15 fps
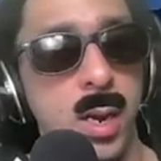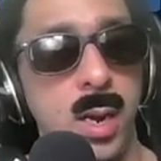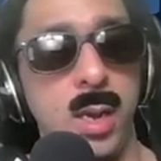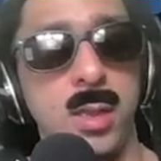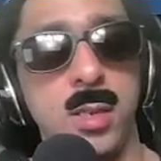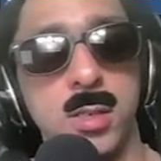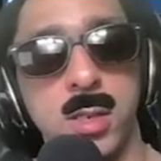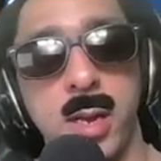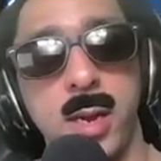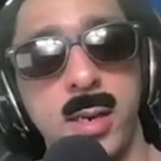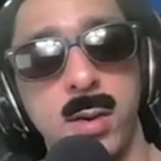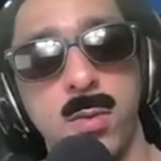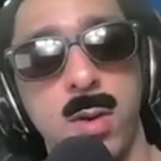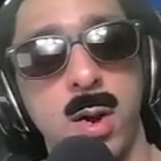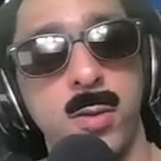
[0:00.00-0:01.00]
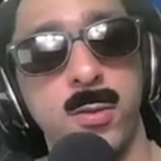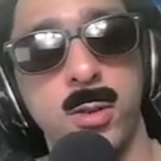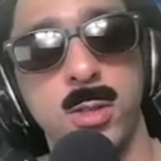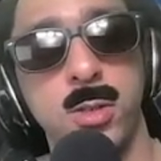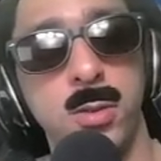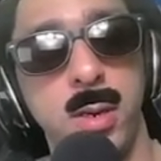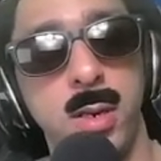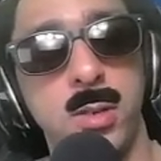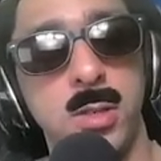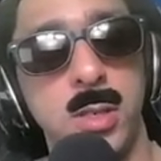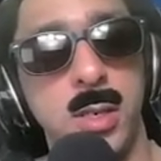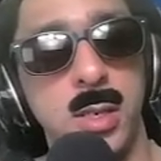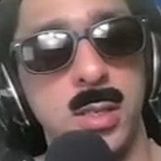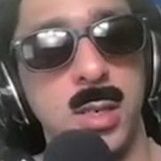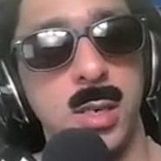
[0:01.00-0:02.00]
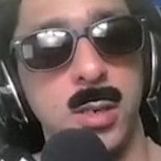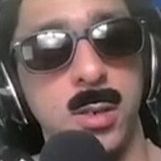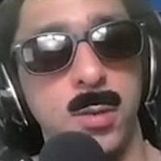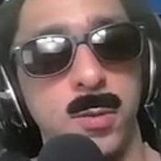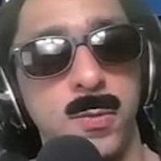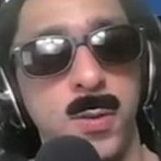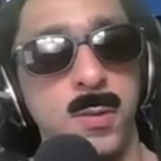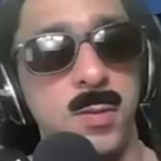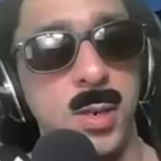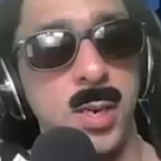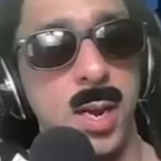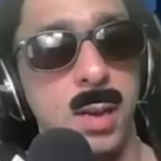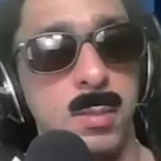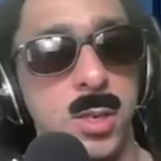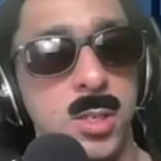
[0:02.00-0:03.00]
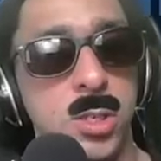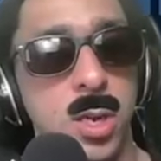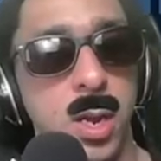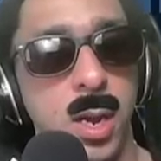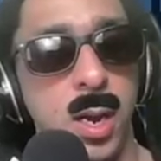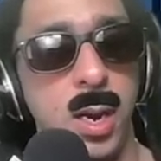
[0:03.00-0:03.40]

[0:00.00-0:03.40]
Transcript: and this Lycanroc for 2 energy, it's going to deal 50 damage.